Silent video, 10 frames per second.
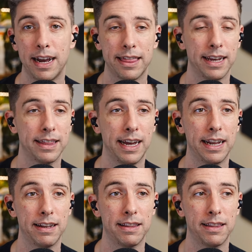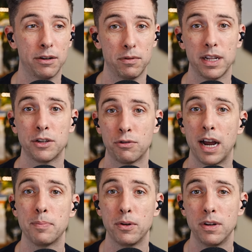I think that they're really
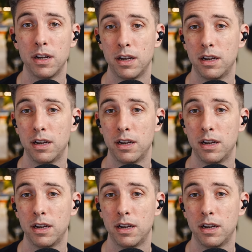tribal.